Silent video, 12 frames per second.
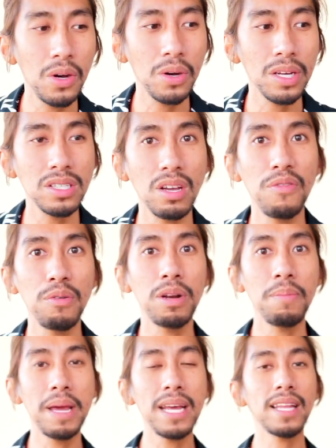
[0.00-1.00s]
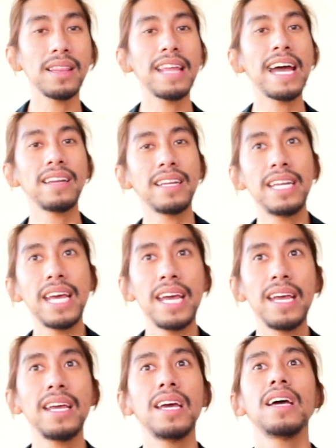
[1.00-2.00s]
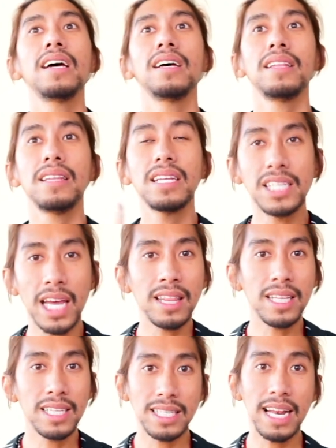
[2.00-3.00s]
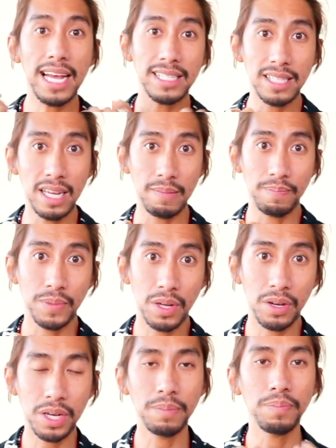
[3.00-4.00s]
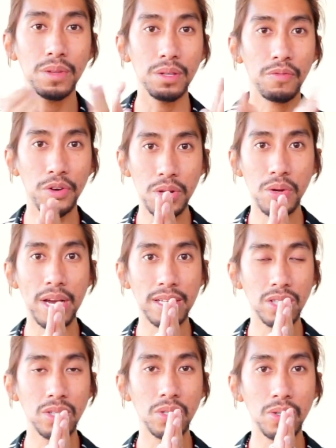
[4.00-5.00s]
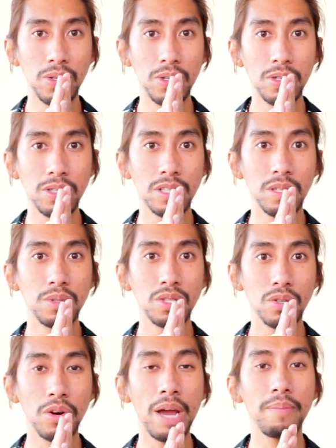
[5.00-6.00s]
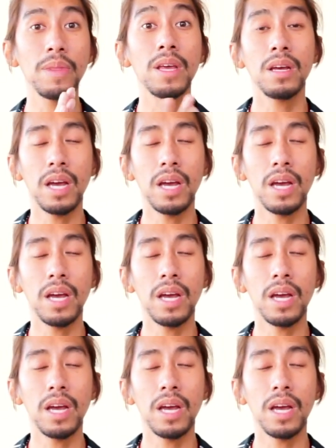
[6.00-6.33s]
Okay, so if you want to make it that day, the 10th is the last day, okay, for you guys to subscribe.